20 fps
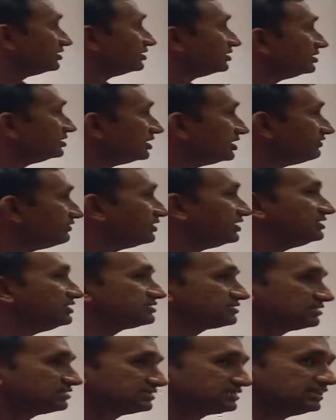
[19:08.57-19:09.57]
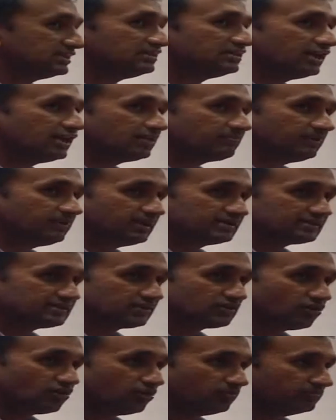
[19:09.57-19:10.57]
deliveries still take place at
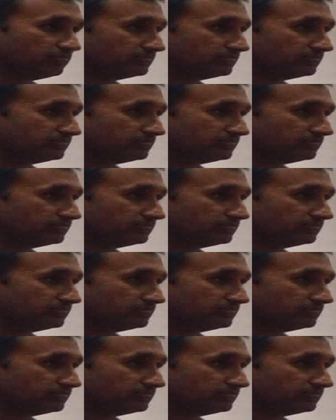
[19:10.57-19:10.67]
home.